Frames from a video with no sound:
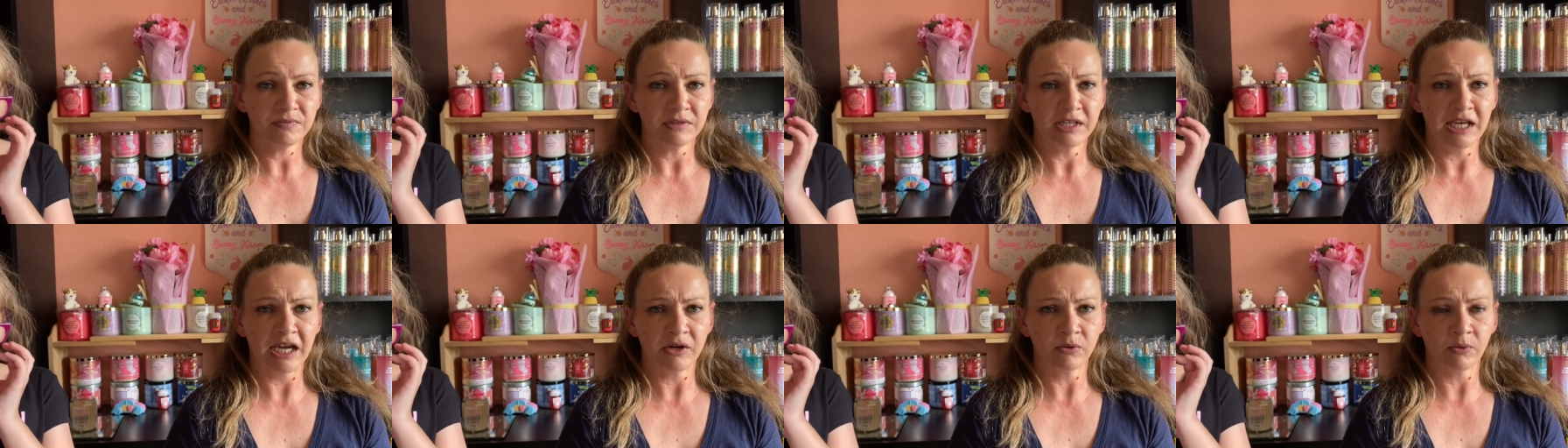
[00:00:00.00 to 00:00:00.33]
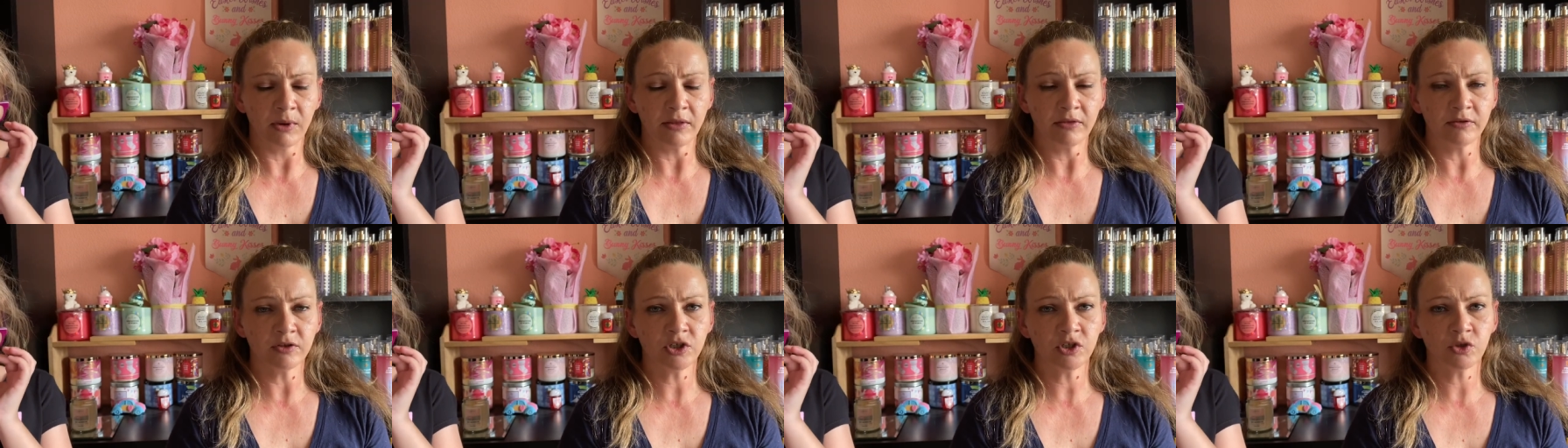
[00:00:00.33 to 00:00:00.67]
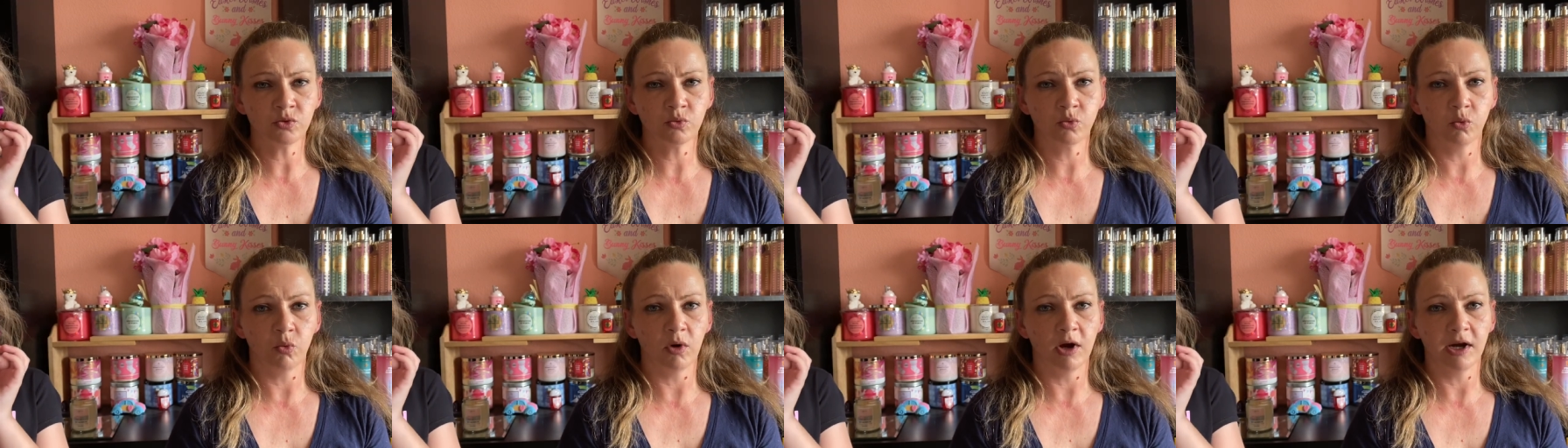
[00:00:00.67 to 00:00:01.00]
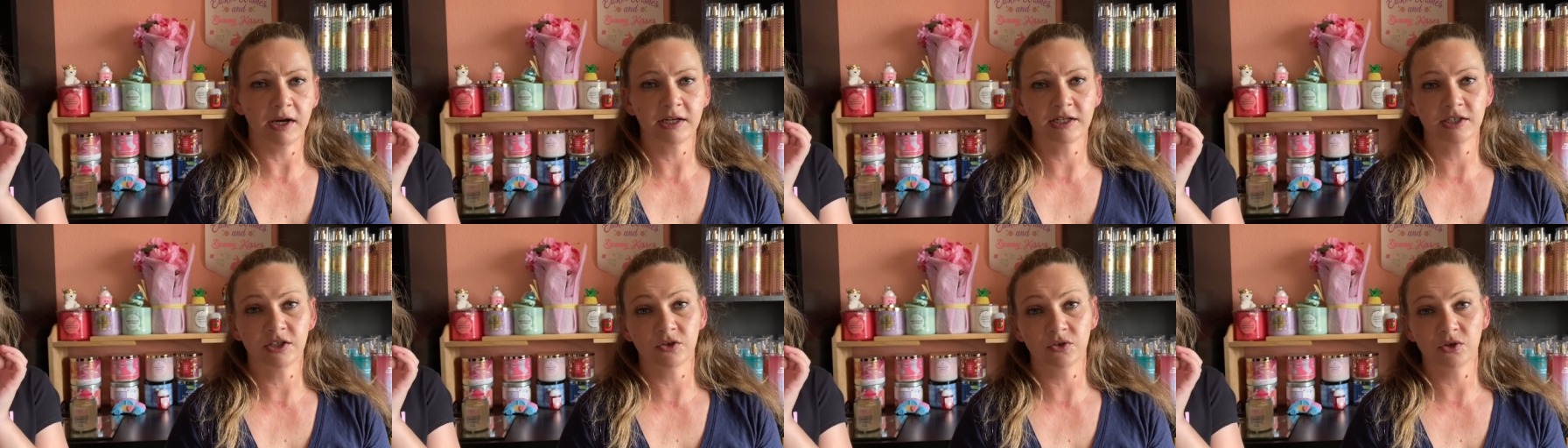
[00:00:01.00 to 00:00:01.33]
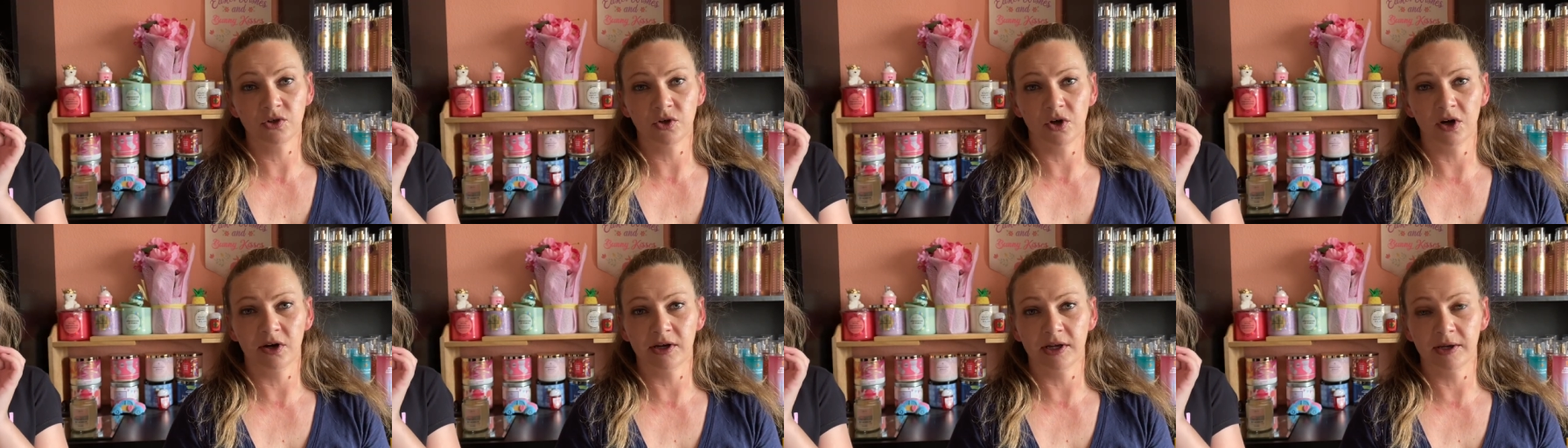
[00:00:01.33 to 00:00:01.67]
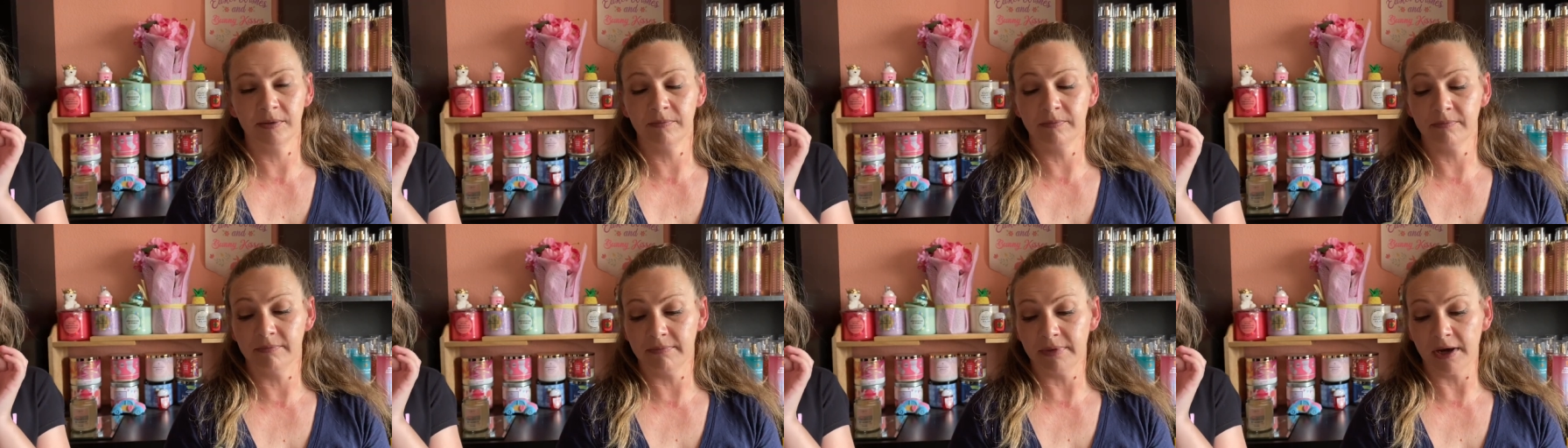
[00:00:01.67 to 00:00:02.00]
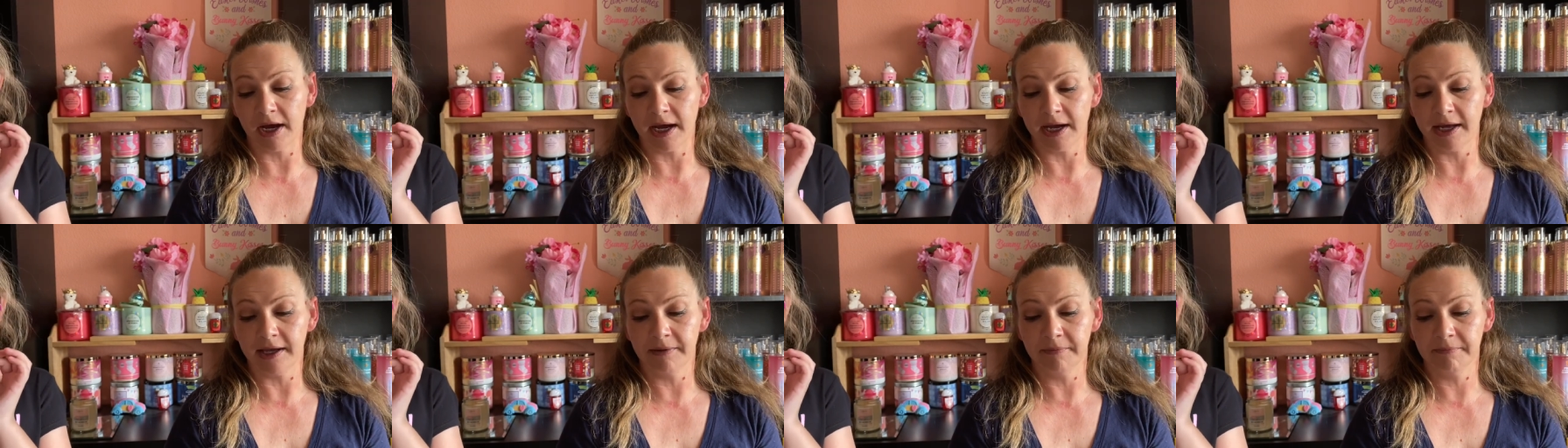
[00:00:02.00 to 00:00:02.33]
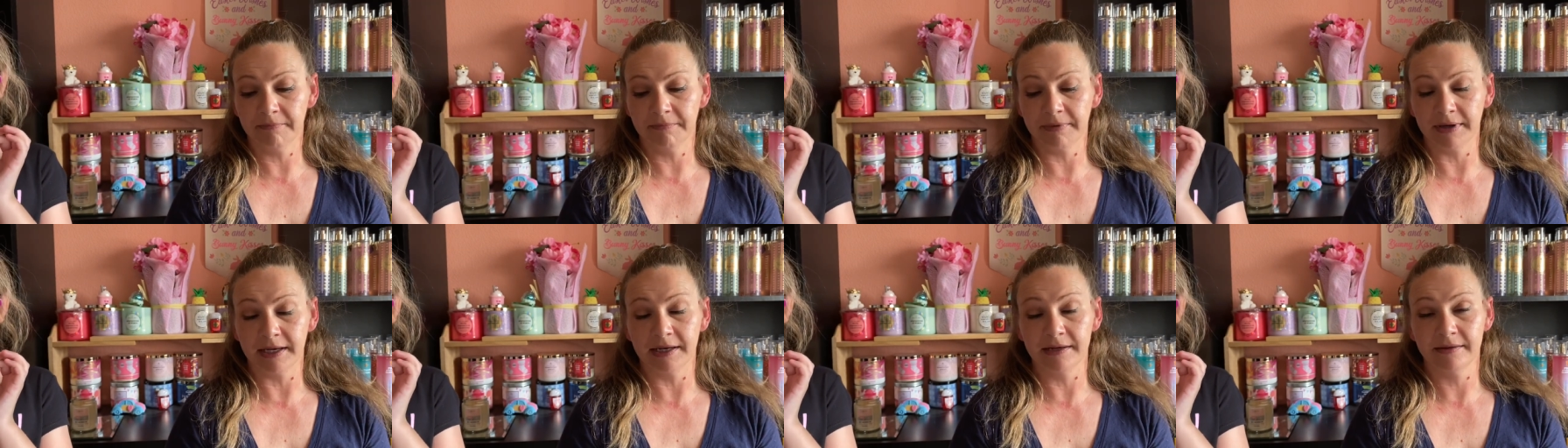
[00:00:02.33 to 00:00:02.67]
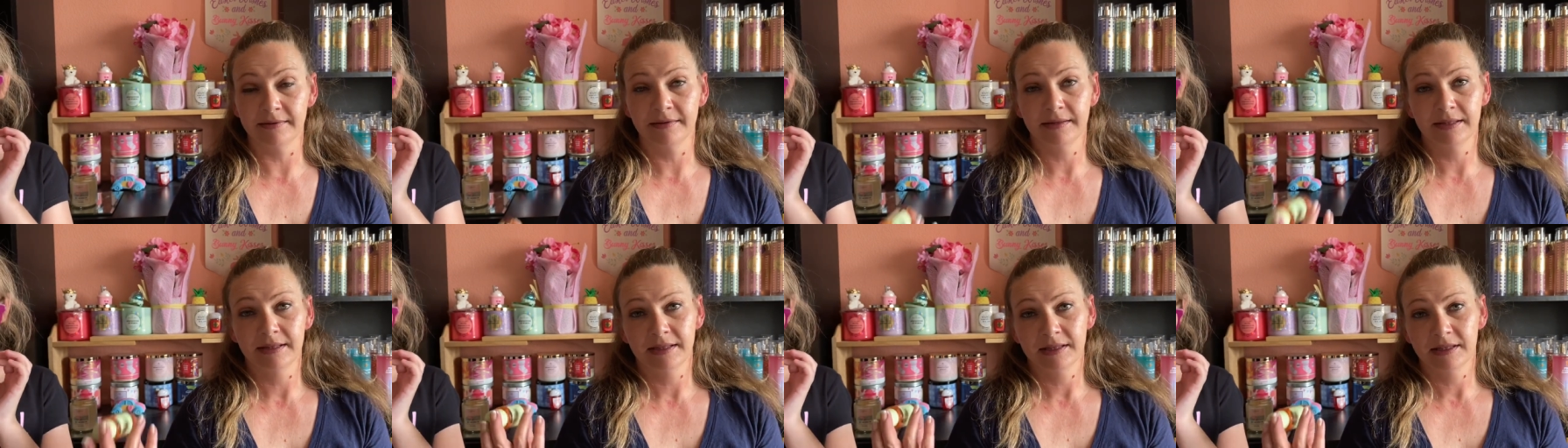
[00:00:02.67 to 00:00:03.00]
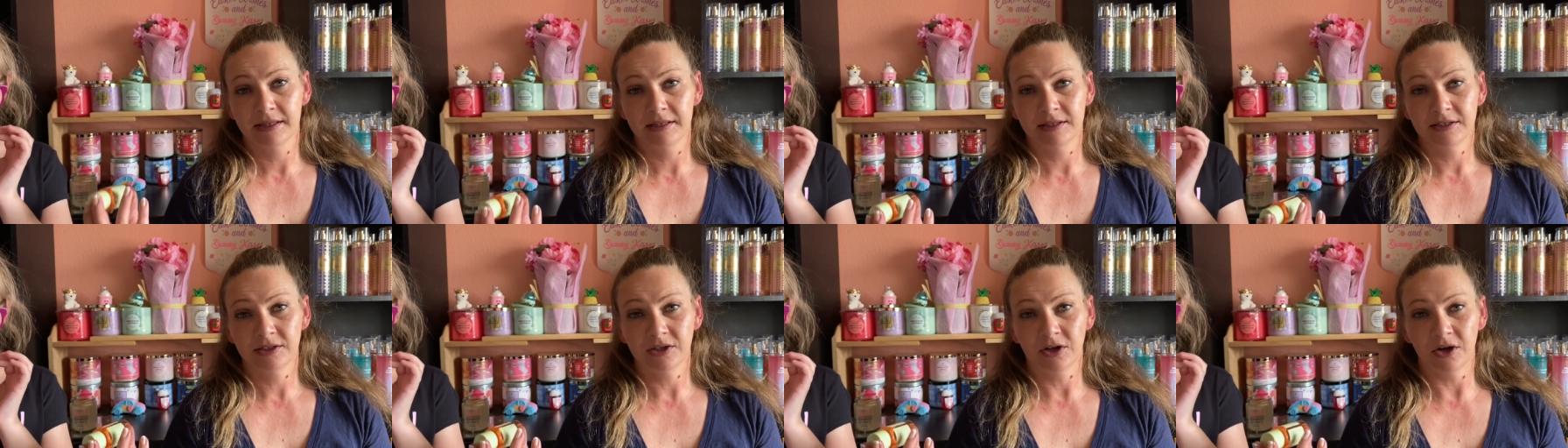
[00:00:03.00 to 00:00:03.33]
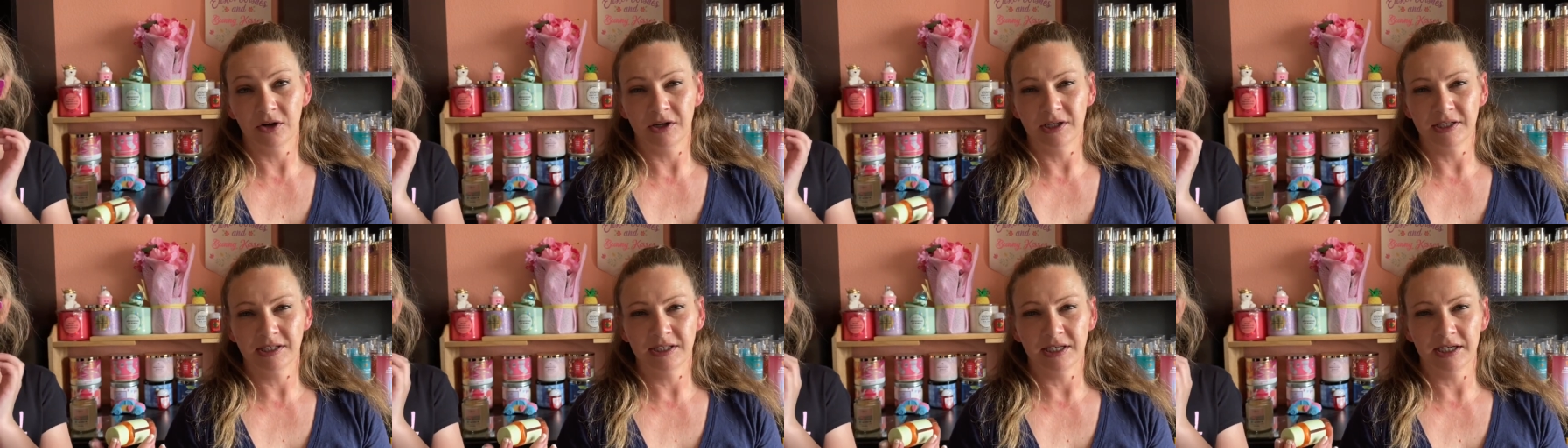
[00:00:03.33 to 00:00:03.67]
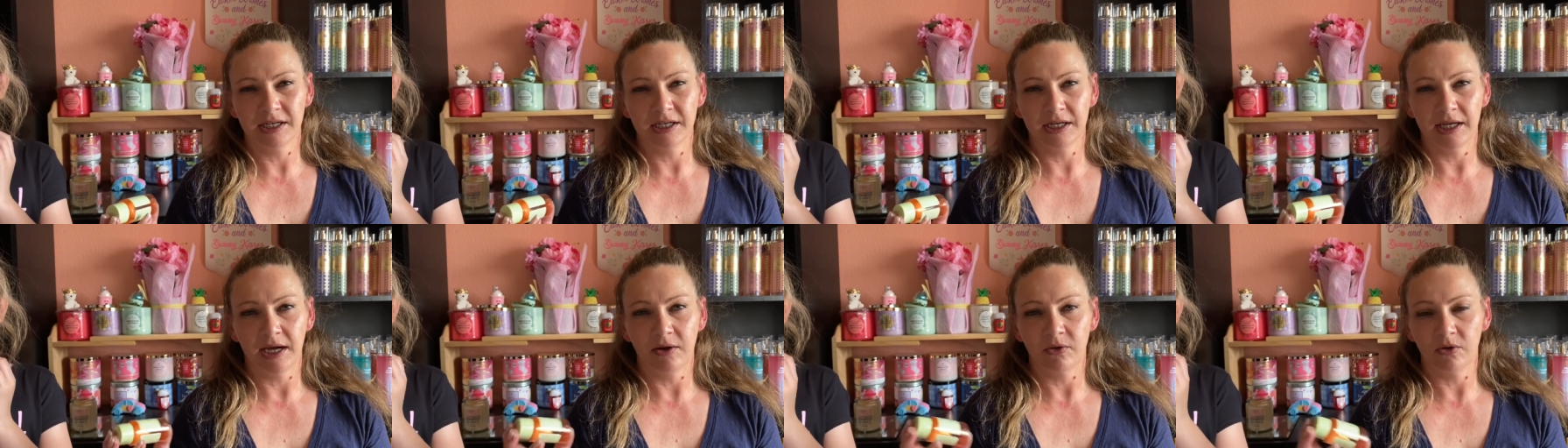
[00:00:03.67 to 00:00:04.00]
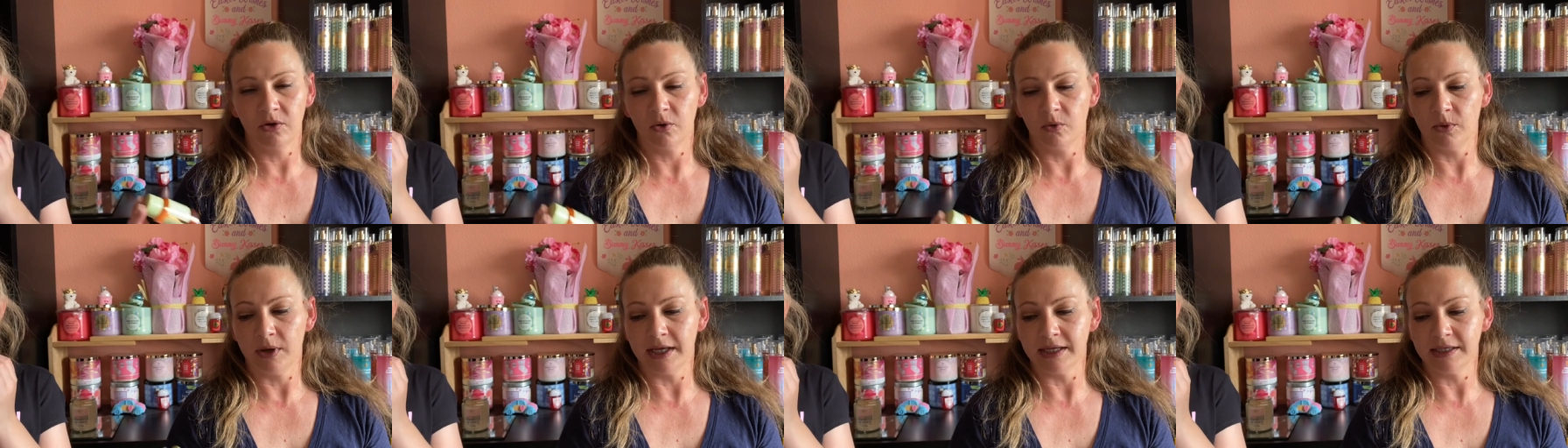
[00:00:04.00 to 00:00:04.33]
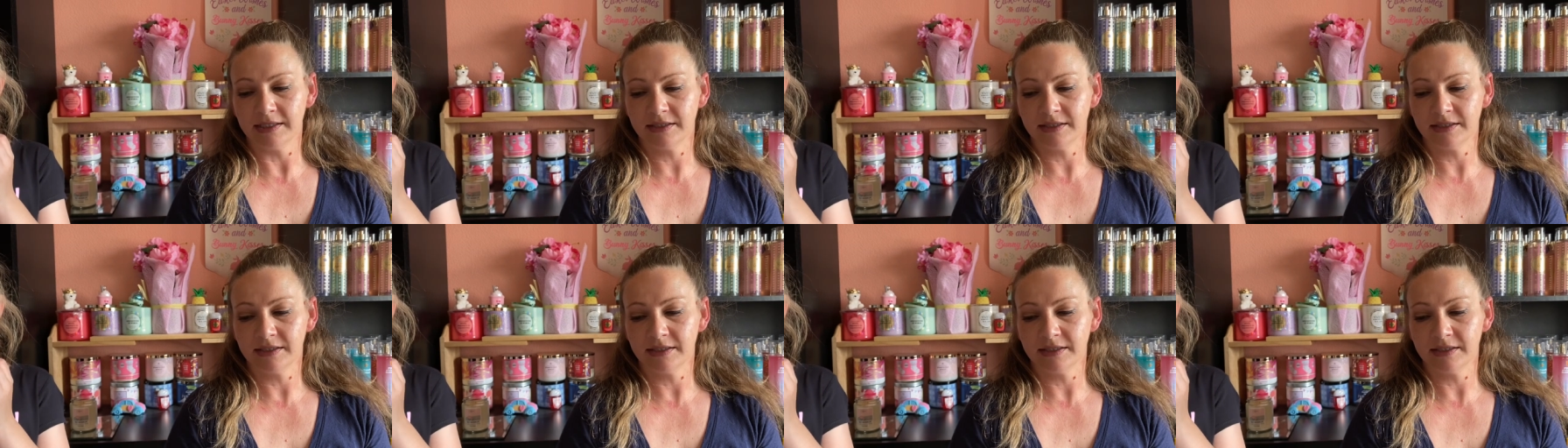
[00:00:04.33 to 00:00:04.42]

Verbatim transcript: And I'd rather just walk into a Target and buy it, but Target's like an hour away.